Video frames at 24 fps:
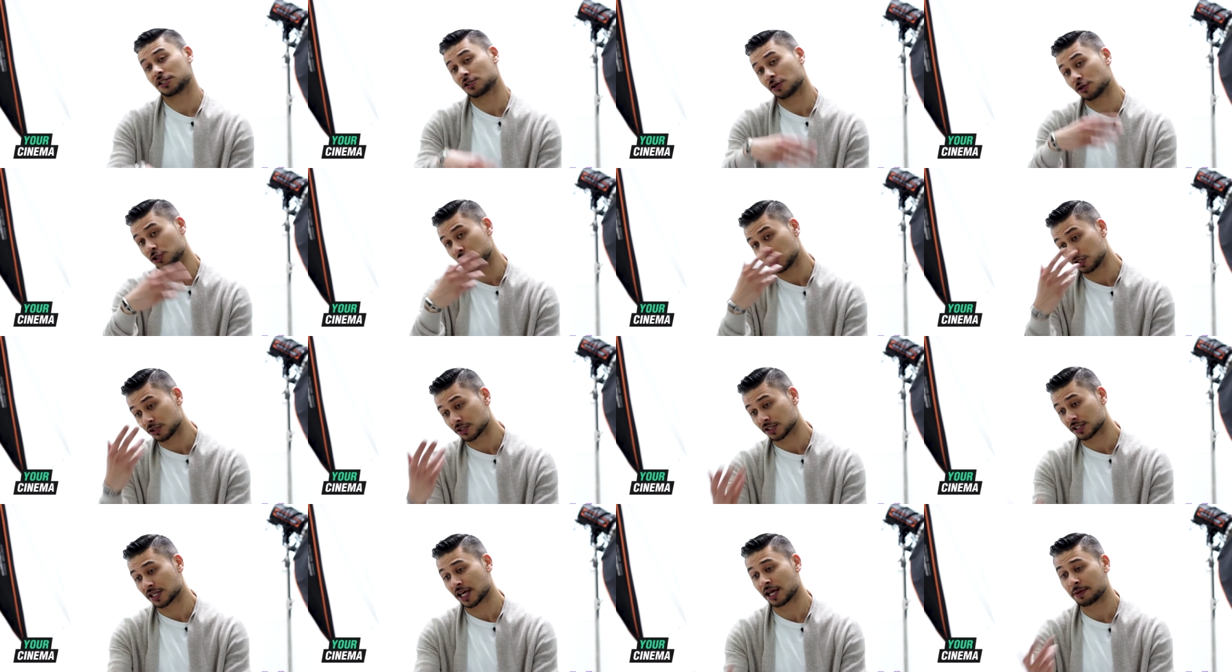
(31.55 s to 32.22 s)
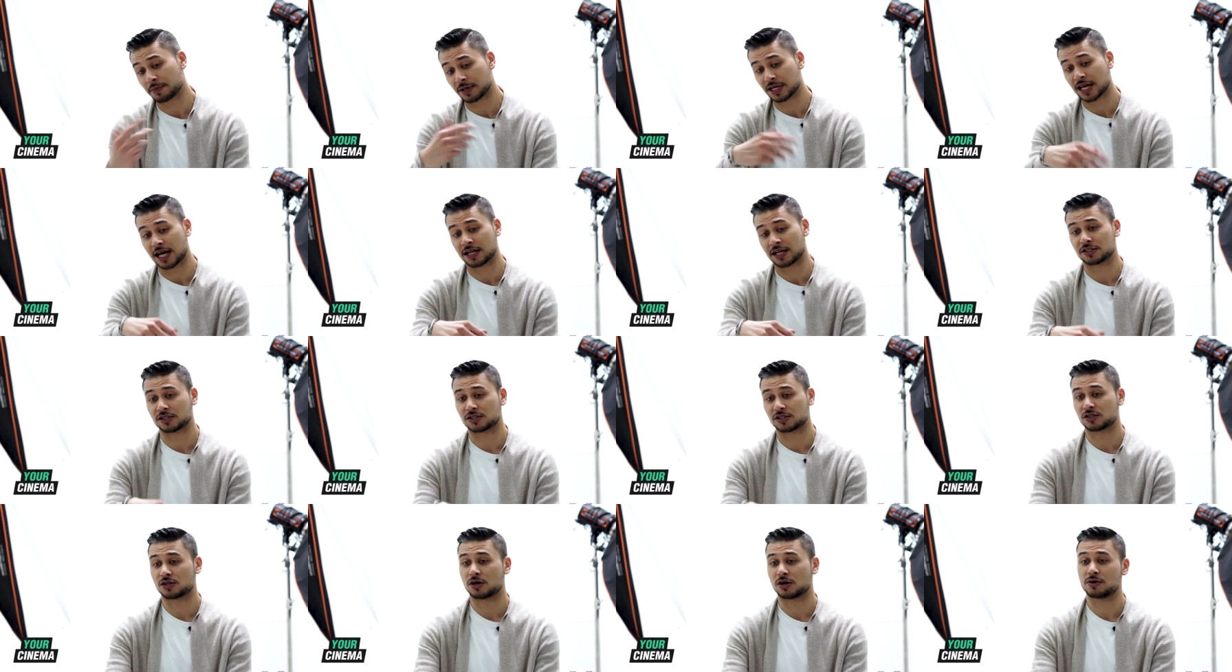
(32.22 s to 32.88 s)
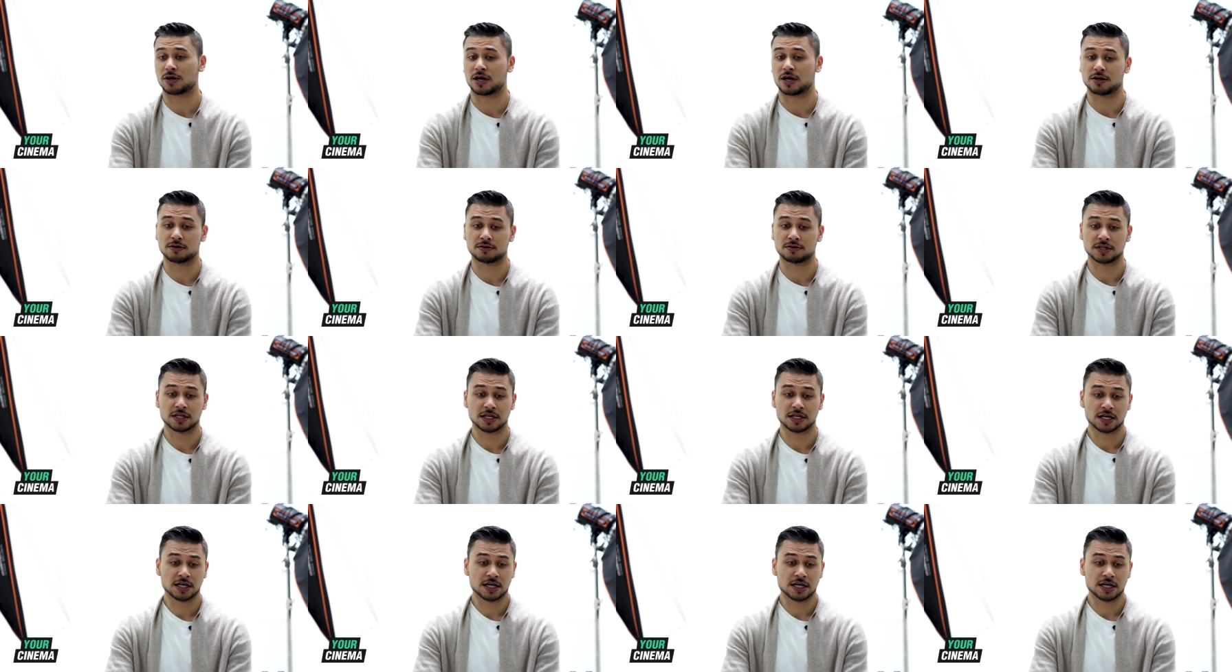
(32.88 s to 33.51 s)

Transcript: So she used to take me down to Soho,